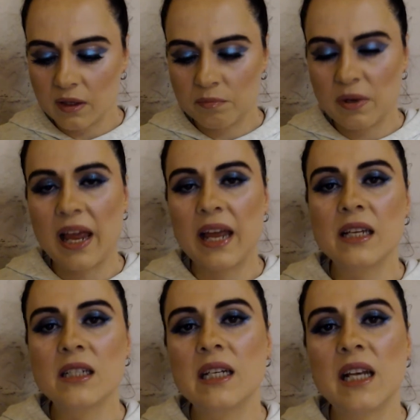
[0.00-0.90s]

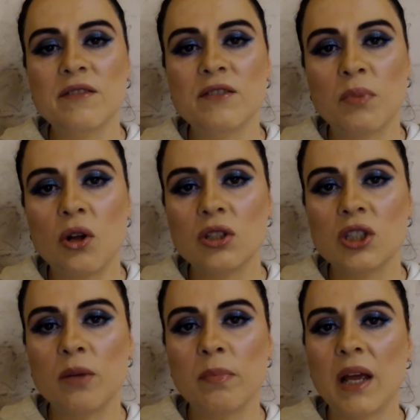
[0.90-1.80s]
played. He loves blocks,
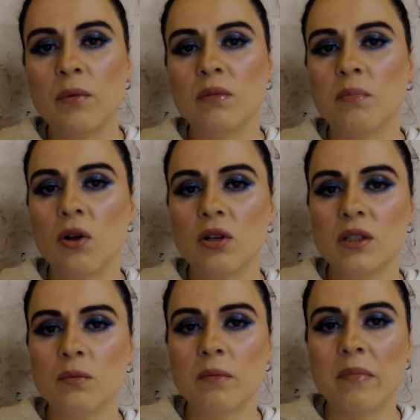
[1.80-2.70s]
so I play with blocks,
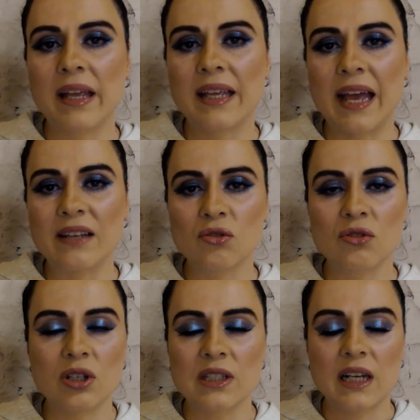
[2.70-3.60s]
and we make castles
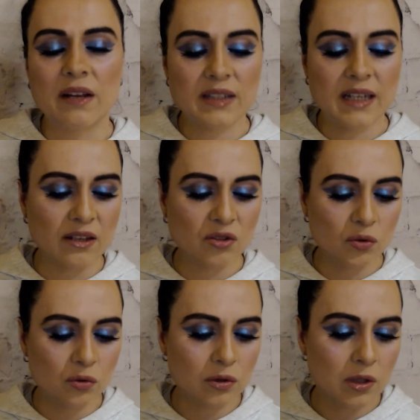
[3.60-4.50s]
because he loves
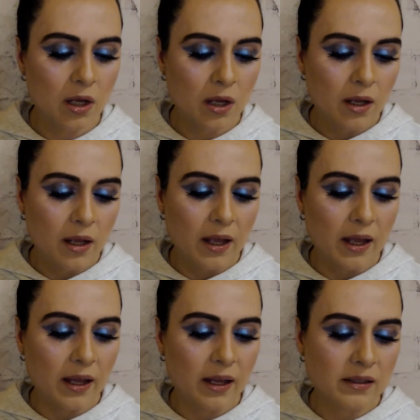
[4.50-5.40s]
castles.
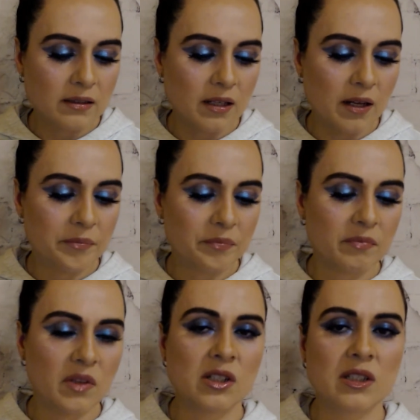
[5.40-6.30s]
And
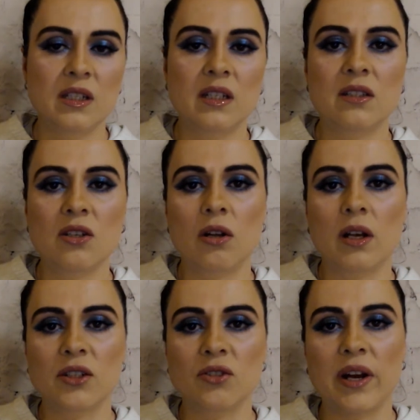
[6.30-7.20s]
because he's got
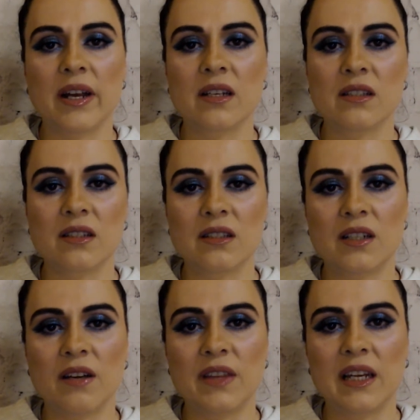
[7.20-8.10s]
like dragons and
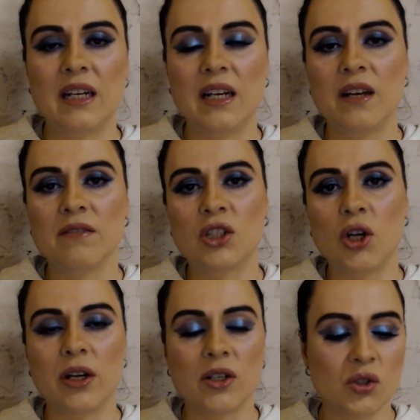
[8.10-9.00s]
stuff that he loves,
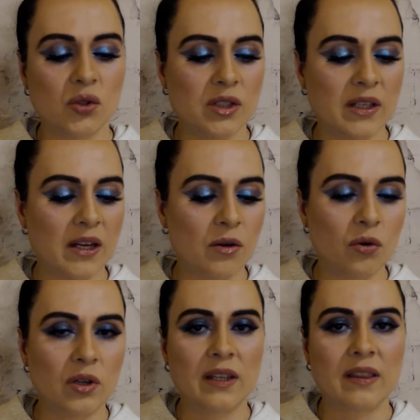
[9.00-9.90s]
dinosaurs, and they're
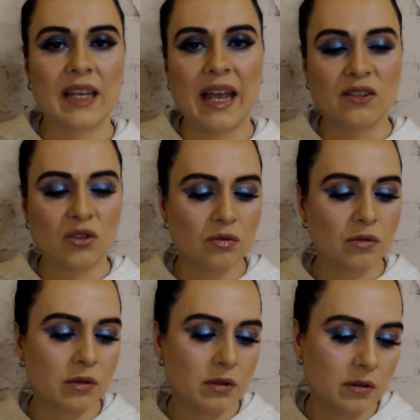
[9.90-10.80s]
all in the
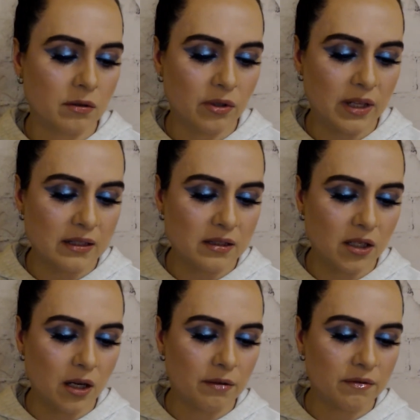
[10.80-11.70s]
castle and all that
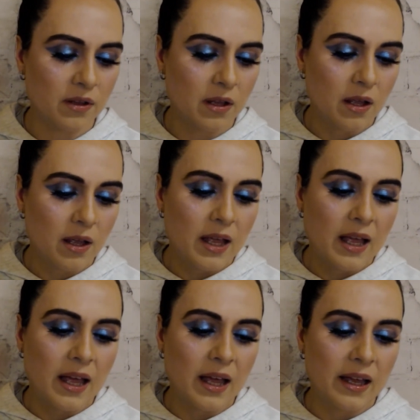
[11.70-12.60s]
stuff.
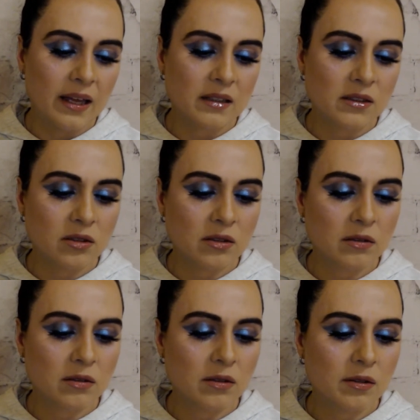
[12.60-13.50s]

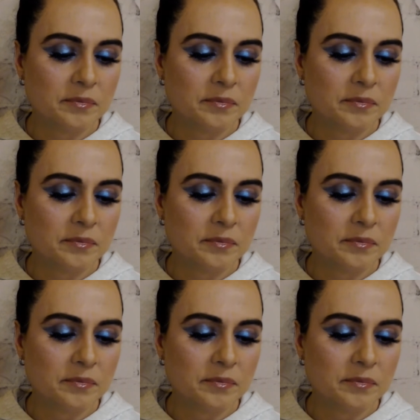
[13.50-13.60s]
And